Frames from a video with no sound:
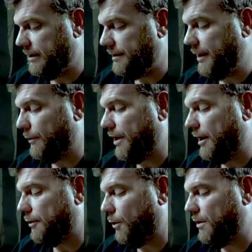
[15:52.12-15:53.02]
They were
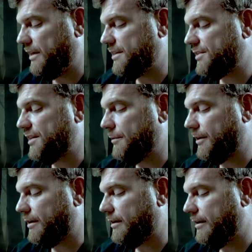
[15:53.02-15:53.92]
not wholly
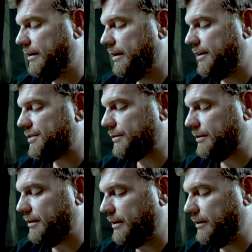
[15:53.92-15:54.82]
dissimilar. A
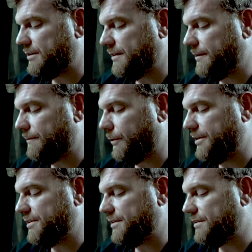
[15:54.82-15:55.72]
certain lilt in their
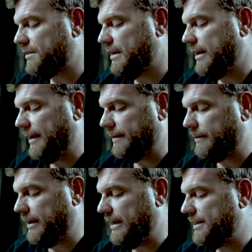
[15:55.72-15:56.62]
voices, and
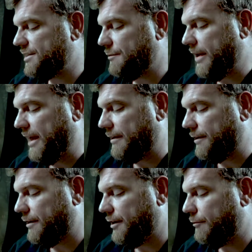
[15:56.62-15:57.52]
their easy
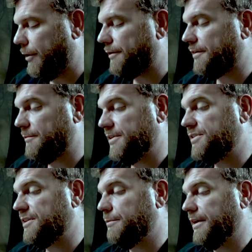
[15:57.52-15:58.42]
manner, marked them as
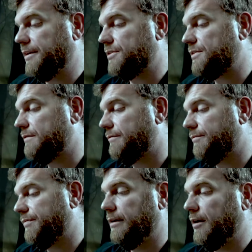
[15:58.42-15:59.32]
siblings.
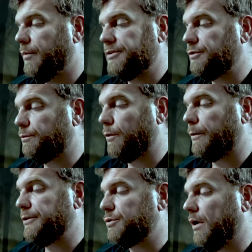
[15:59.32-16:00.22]
But to
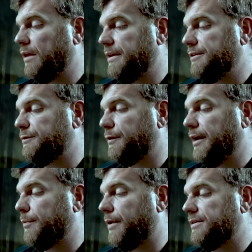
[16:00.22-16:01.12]
Rory's qualities,
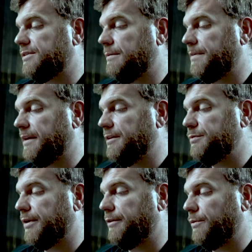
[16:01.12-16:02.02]
Frank brought something his
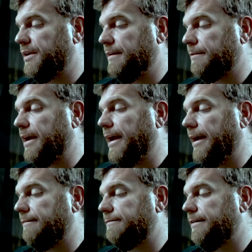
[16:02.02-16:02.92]
brother would never
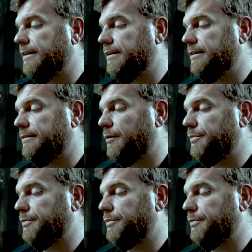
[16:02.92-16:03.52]
have, a